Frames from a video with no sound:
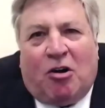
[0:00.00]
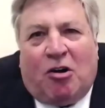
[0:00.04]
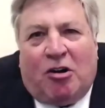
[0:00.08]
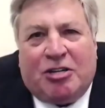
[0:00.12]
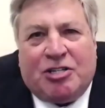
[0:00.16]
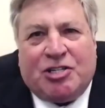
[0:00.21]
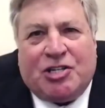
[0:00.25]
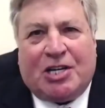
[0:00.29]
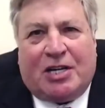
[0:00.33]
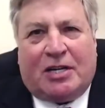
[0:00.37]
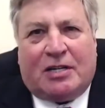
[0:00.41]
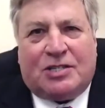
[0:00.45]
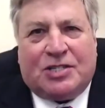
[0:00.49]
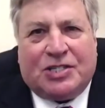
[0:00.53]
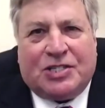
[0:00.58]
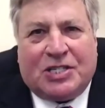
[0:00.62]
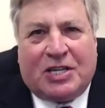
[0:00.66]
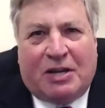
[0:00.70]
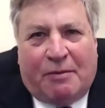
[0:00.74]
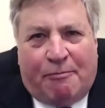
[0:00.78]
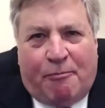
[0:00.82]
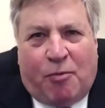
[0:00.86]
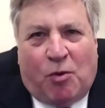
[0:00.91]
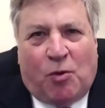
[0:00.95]
Carson at
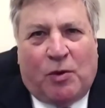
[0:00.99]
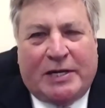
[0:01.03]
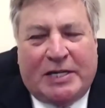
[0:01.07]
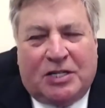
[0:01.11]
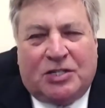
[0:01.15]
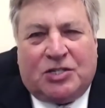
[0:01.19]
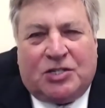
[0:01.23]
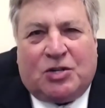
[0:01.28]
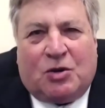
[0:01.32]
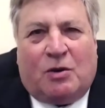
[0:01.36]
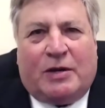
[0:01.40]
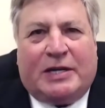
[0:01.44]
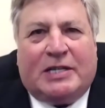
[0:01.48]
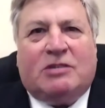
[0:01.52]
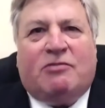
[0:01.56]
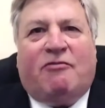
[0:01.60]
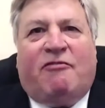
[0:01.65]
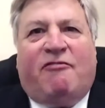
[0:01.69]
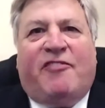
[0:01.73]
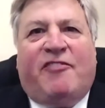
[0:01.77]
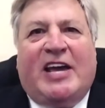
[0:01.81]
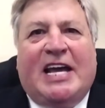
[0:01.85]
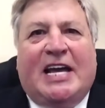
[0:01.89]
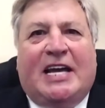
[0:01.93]
some point is going to
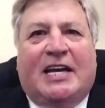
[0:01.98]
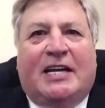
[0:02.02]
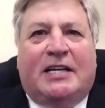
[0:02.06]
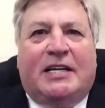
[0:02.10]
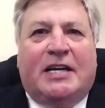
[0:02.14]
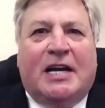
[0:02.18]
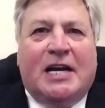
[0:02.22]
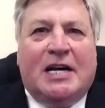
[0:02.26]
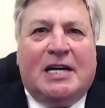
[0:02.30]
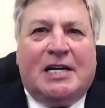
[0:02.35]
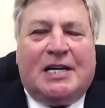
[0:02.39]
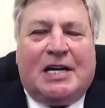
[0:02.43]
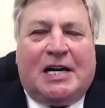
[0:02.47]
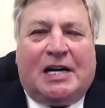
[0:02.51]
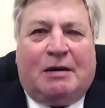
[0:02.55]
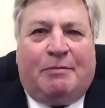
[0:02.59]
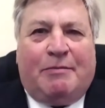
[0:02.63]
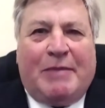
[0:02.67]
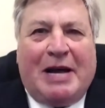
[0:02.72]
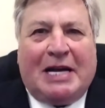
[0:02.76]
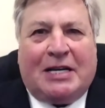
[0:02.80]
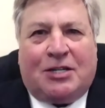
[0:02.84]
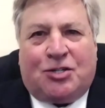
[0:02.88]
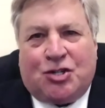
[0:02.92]
fade.
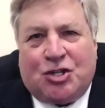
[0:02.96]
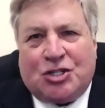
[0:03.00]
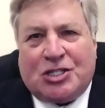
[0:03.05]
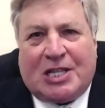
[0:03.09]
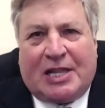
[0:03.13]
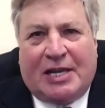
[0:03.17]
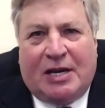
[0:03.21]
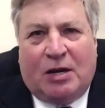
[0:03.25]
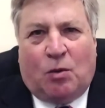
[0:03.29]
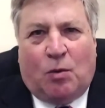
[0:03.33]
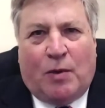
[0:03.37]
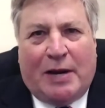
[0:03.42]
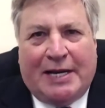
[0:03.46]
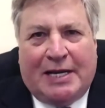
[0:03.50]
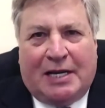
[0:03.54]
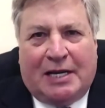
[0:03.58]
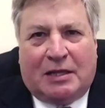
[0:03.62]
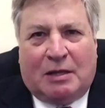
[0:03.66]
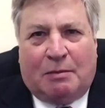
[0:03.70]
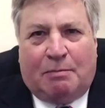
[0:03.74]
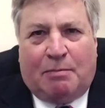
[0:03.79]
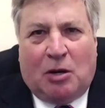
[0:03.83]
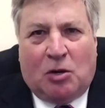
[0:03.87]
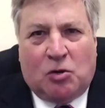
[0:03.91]
I'm anxiously
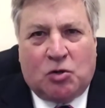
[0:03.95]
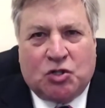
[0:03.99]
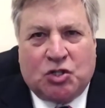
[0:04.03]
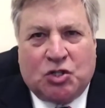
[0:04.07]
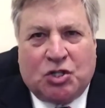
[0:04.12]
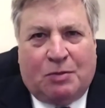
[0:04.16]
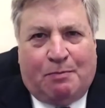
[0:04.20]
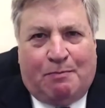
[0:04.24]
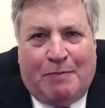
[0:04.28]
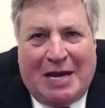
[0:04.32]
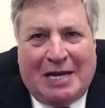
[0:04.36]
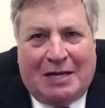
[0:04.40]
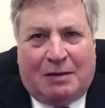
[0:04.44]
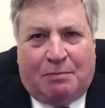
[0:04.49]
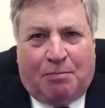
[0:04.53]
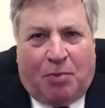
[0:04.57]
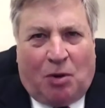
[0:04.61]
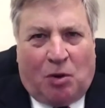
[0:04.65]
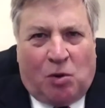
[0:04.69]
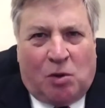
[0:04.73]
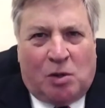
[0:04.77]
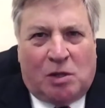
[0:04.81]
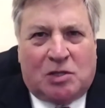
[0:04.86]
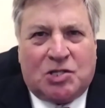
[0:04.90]
awaiting the post-debate
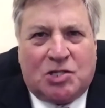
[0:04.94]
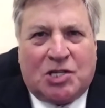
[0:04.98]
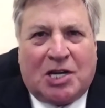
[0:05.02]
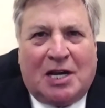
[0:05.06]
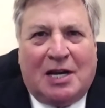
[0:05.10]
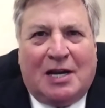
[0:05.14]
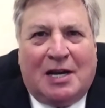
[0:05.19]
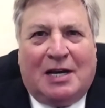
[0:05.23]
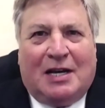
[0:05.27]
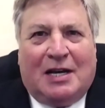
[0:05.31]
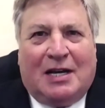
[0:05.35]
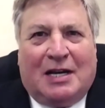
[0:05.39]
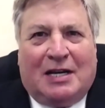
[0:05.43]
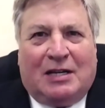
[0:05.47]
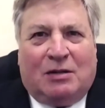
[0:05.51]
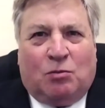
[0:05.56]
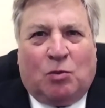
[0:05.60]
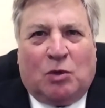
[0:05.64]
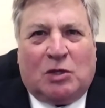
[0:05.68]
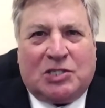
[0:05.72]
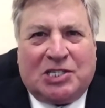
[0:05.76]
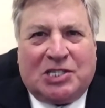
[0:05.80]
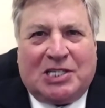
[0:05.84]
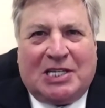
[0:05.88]
polls,
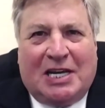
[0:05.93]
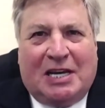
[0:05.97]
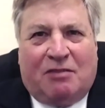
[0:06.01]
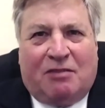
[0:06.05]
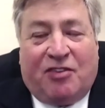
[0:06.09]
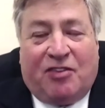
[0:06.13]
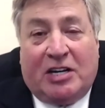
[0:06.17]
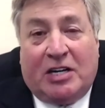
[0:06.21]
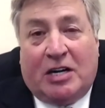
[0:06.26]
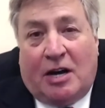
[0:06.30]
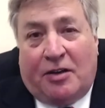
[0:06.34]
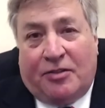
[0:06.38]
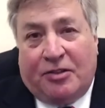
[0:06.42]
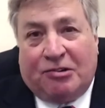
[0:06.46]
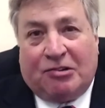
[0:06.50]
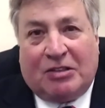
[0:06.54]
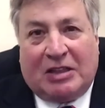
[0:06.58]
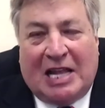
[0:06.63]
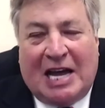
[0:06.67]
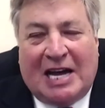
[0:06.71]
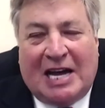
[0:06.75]
and we'll see if another